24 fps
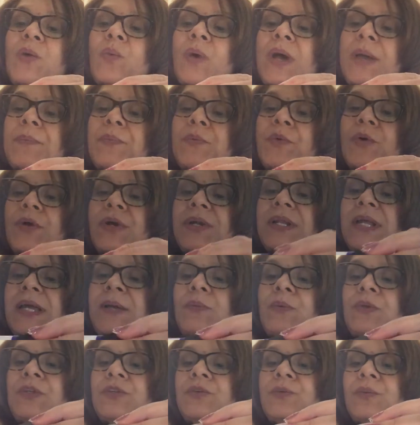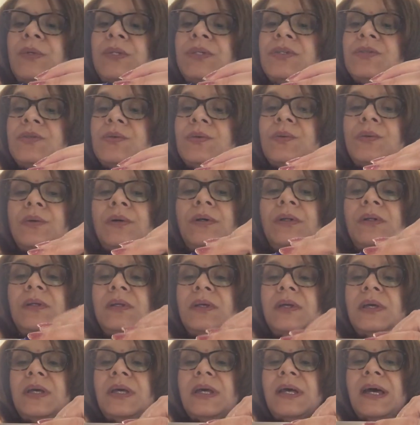whiteboard like we do in school.
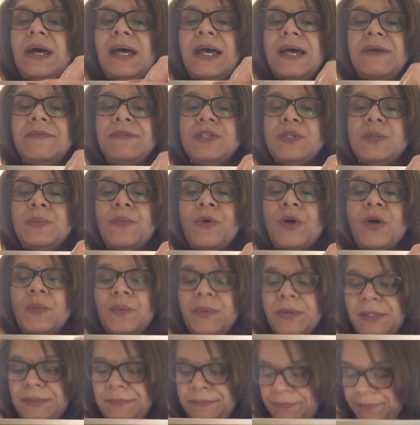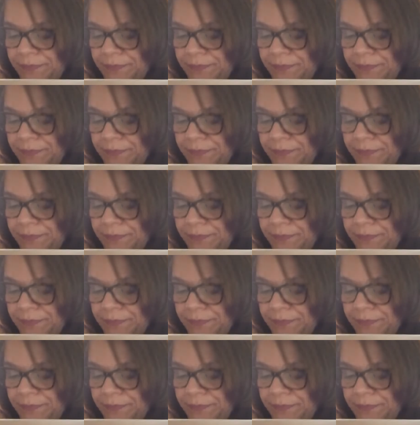I have a small one.